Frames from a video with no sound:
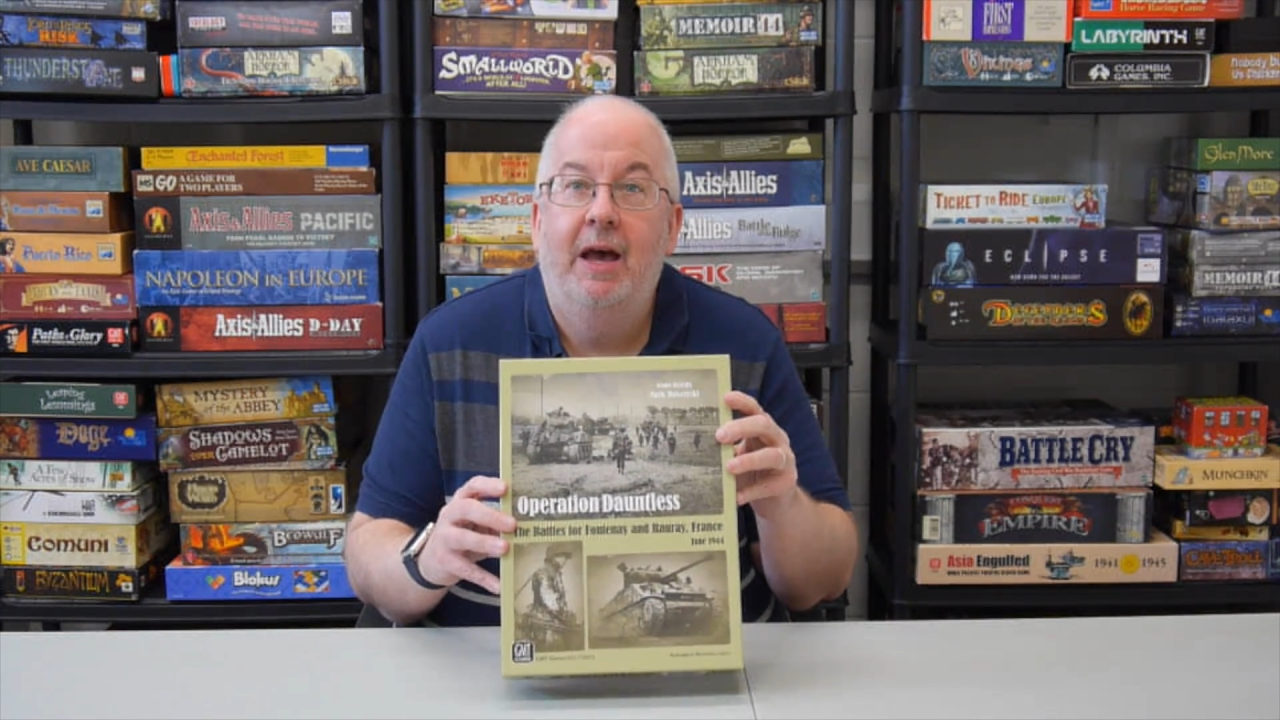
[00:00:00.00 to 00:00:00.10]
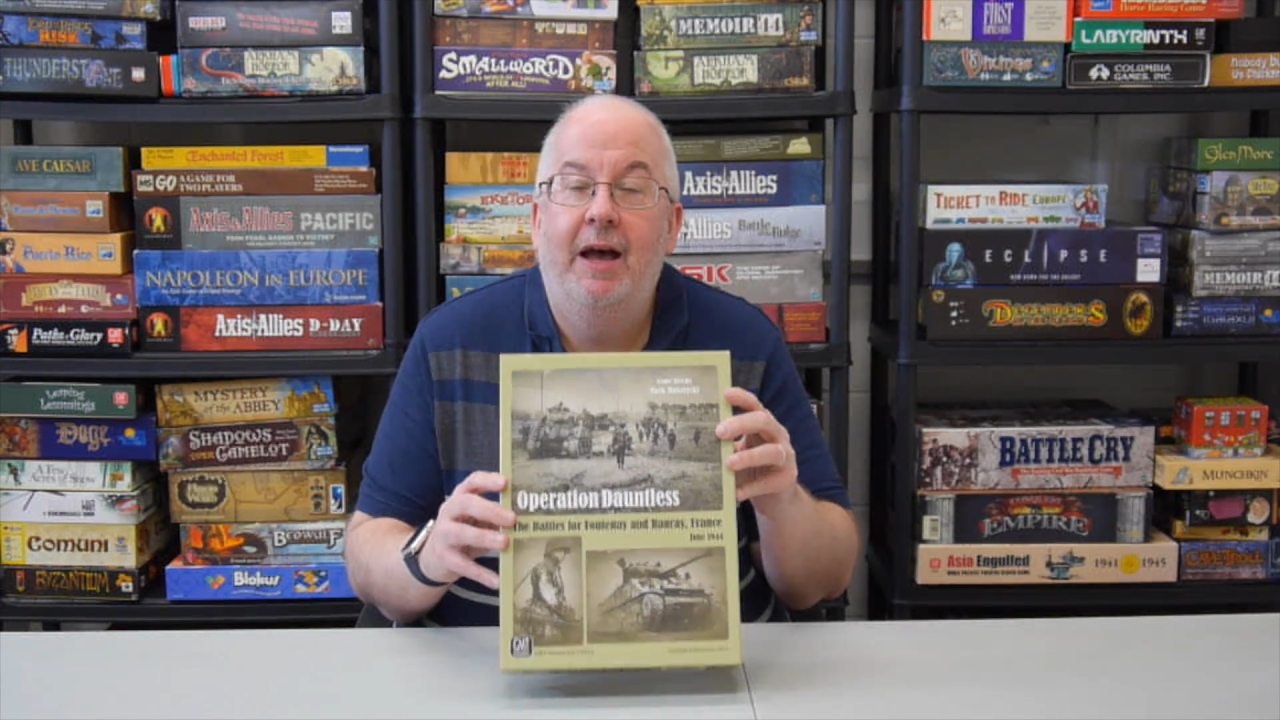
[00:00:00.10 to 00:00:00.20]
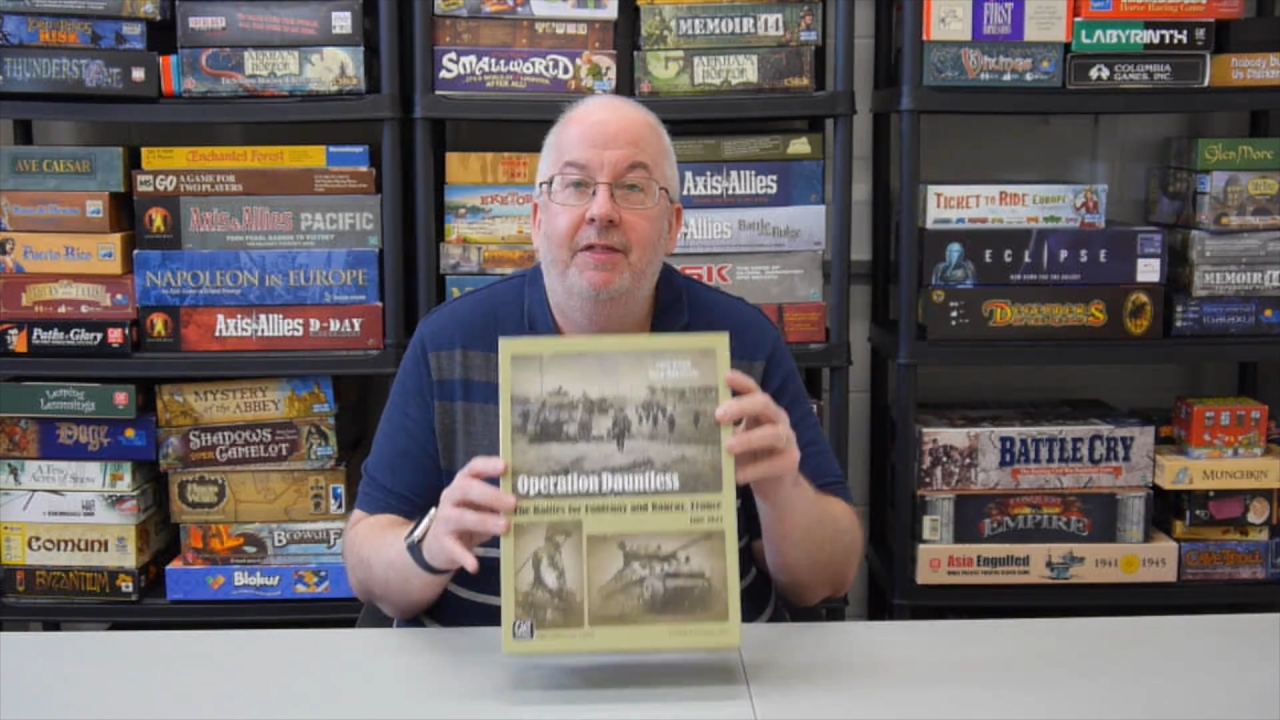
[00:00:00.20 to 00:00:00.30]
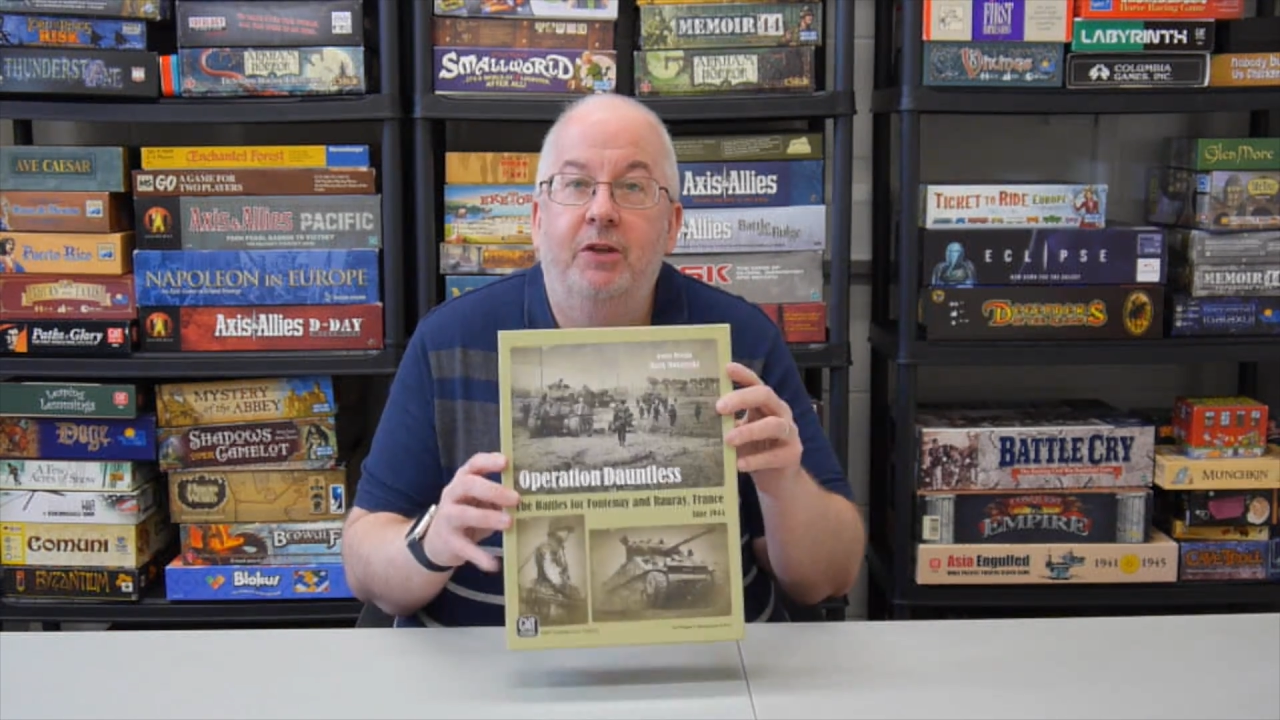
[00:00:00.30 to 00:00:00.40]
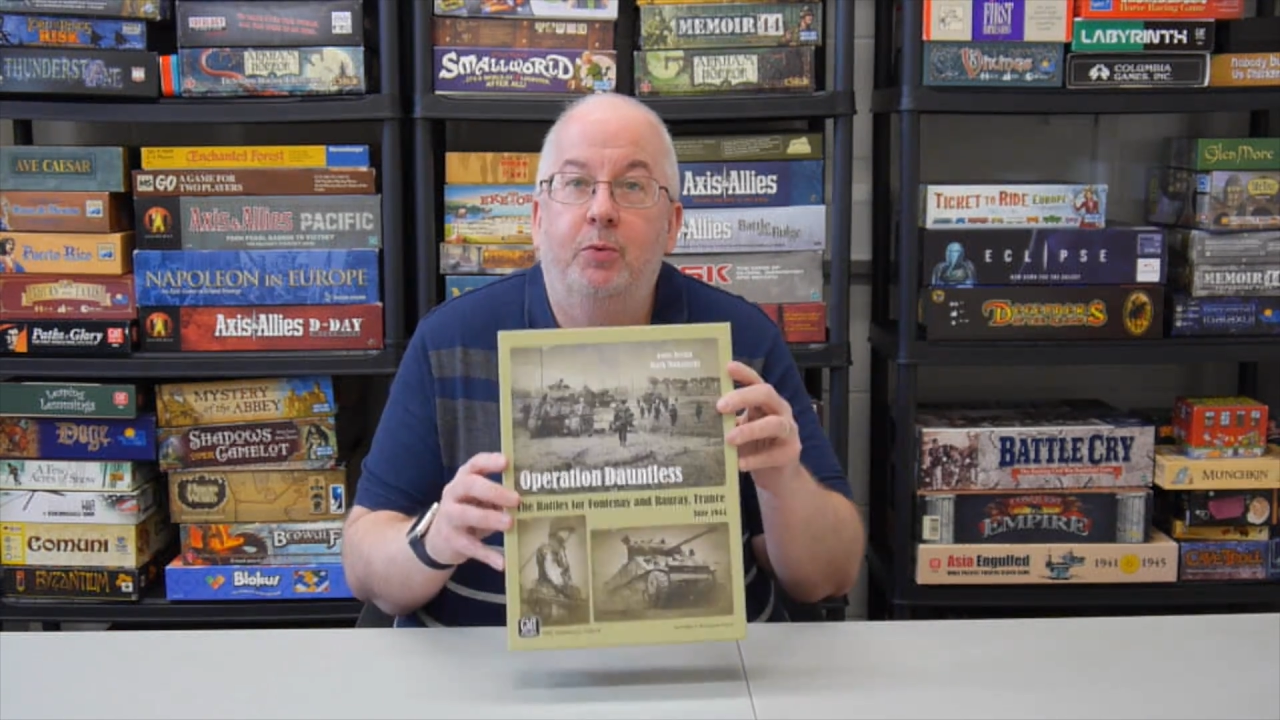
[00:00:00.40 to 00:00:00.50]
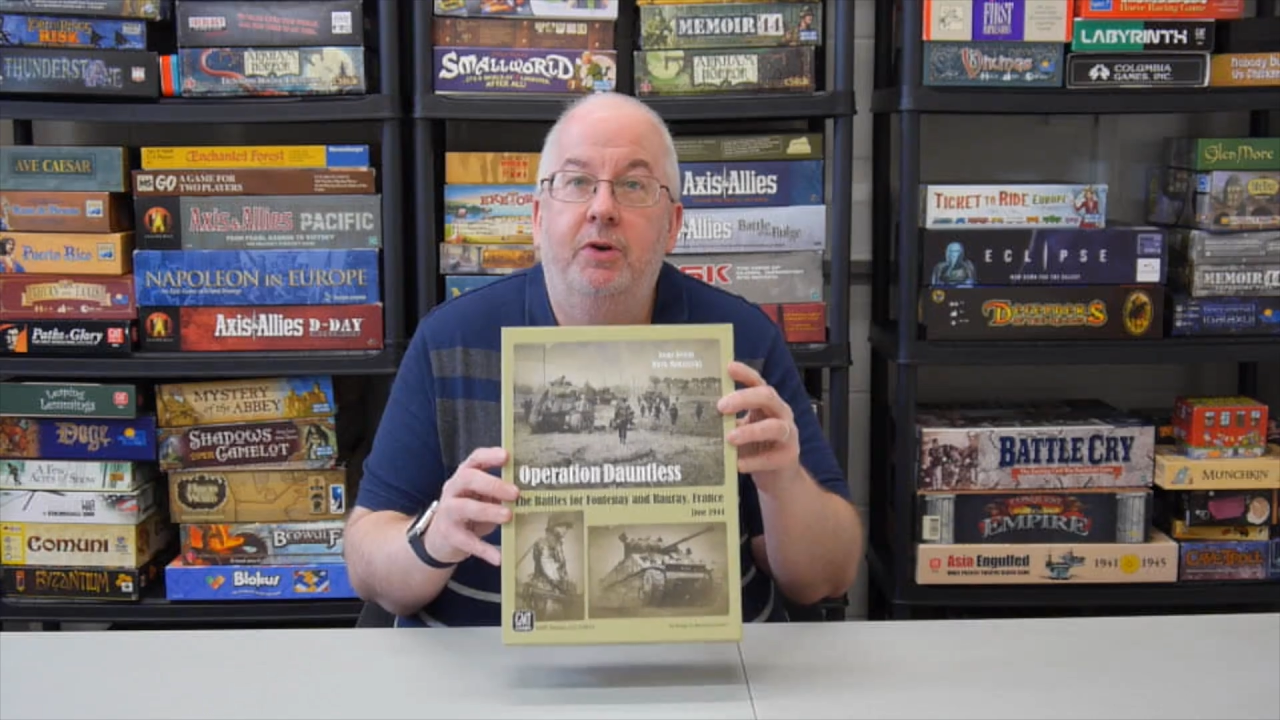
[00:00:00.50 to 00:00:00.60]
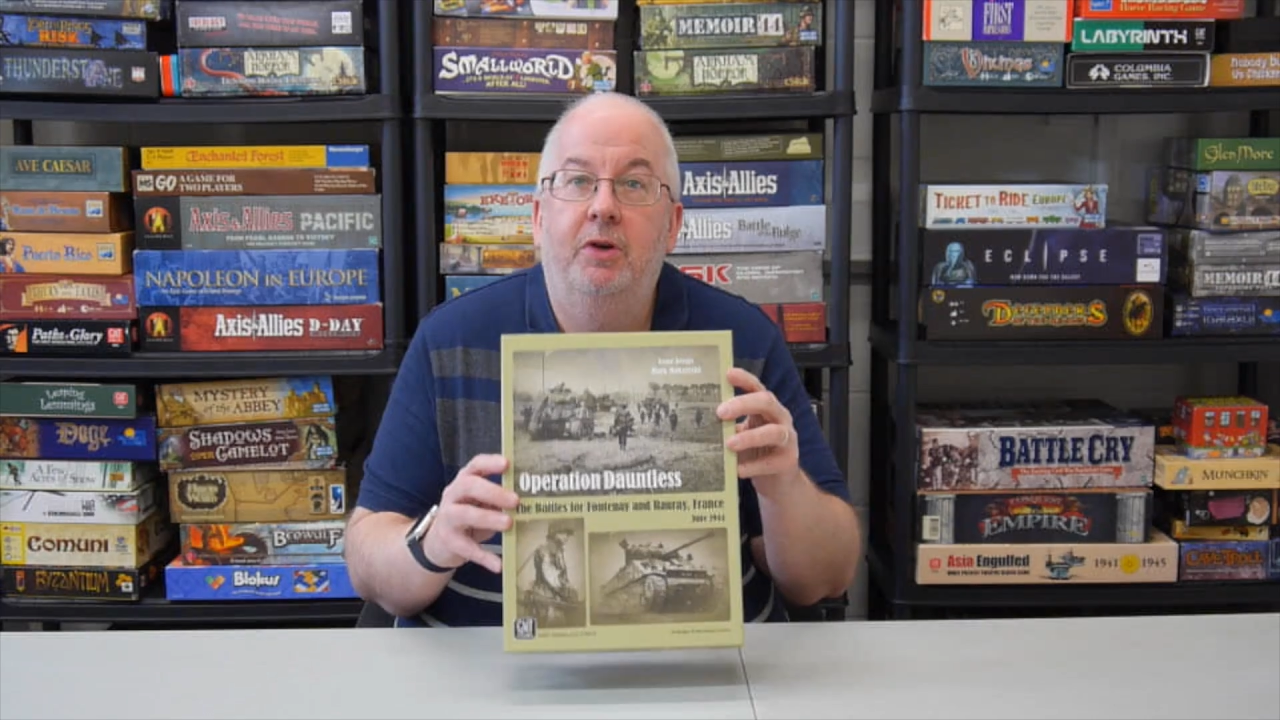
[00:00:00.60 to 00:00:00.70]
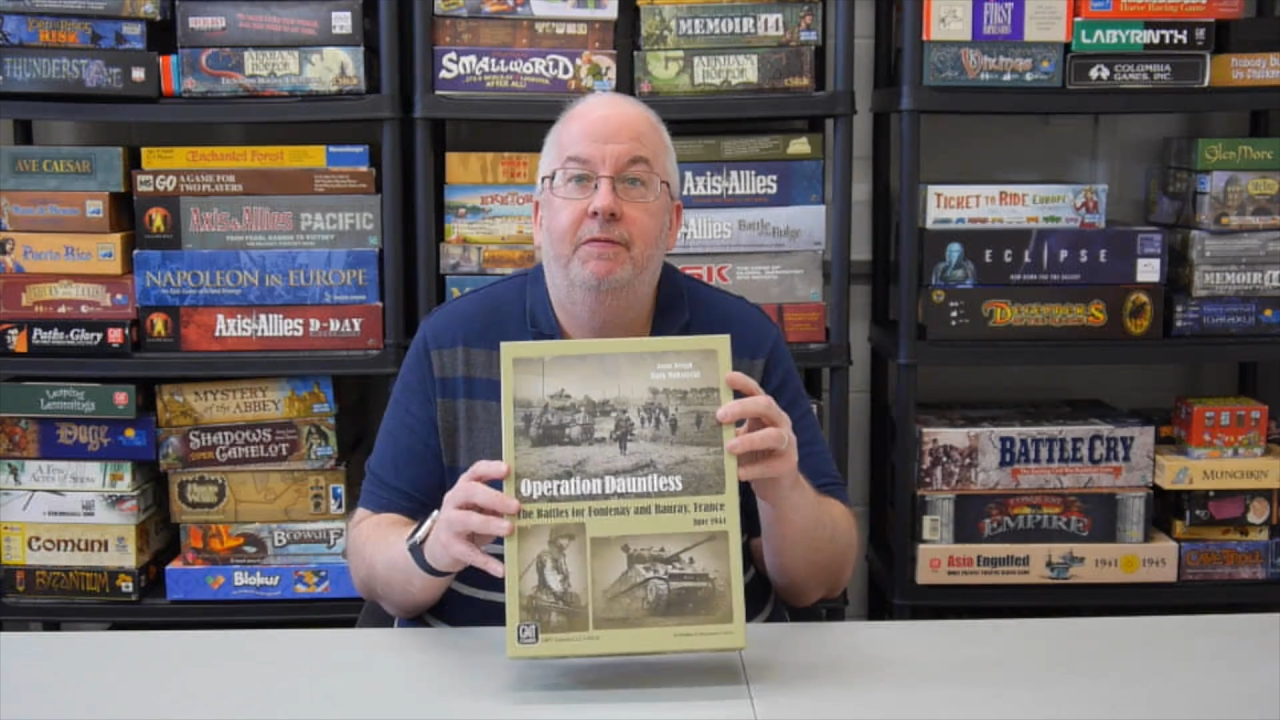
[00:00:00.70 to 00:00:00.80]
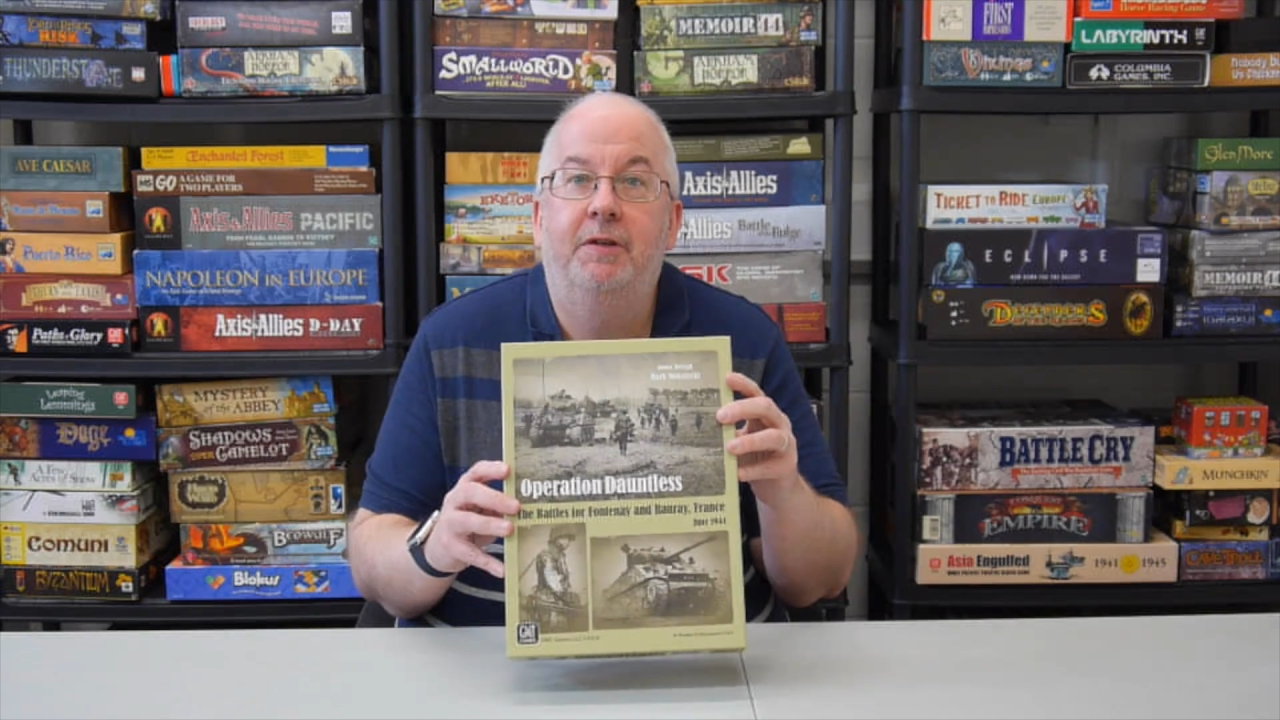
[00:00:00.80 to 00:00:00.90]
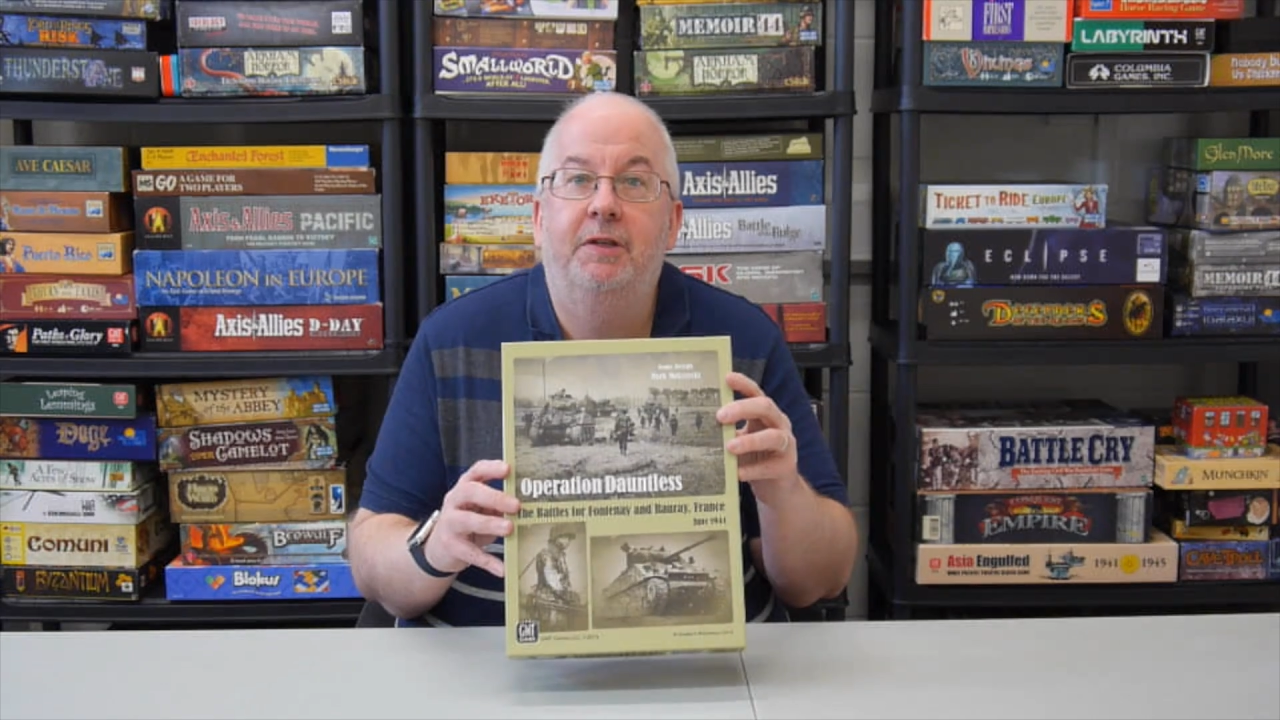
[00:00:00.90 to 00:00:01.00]
and this one
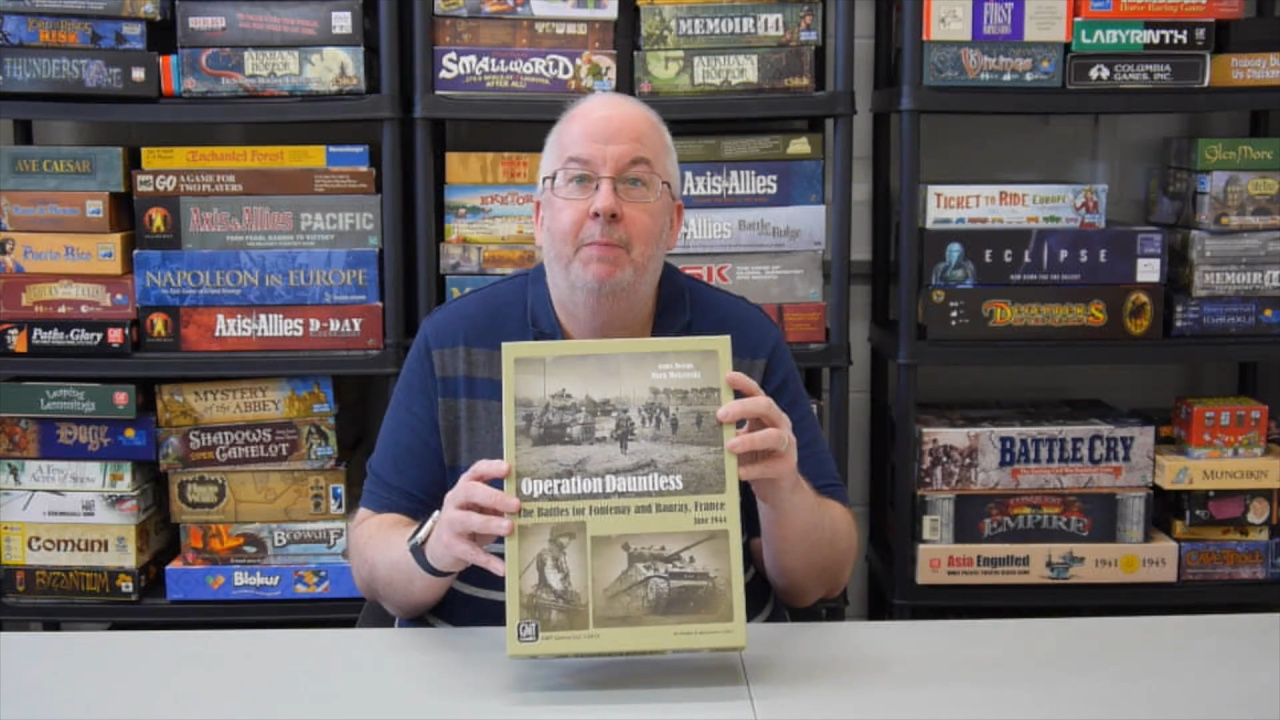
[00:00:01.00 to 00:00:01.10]
covers